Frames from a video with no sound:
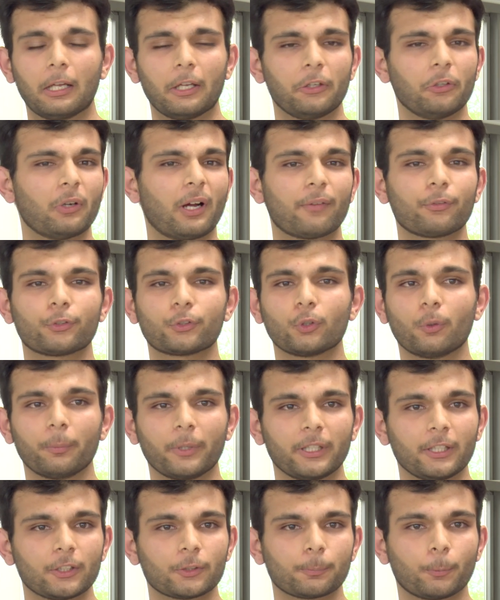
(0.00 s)
You have so
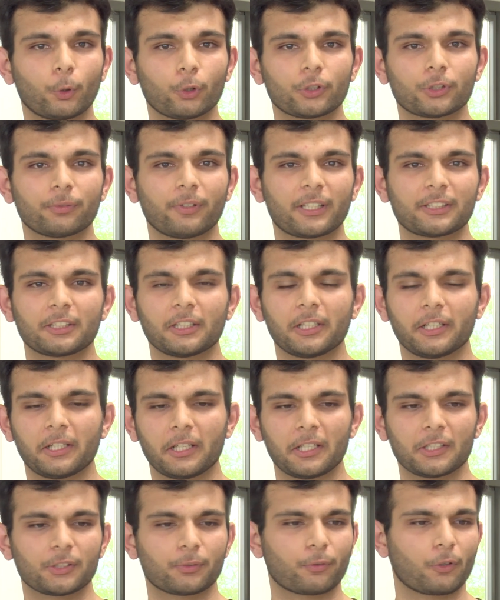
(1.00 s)
many sports
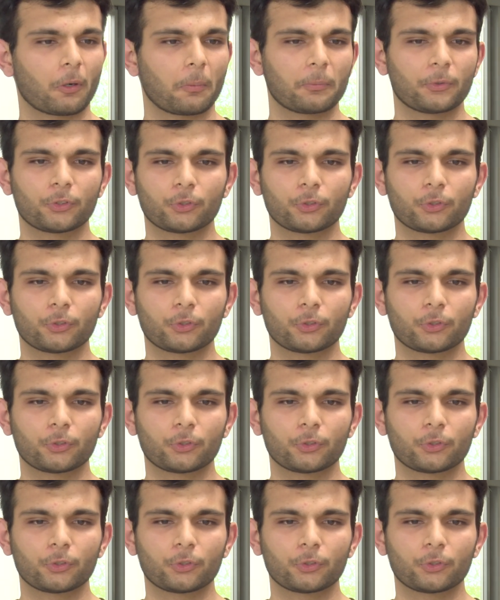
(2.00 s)
facilities from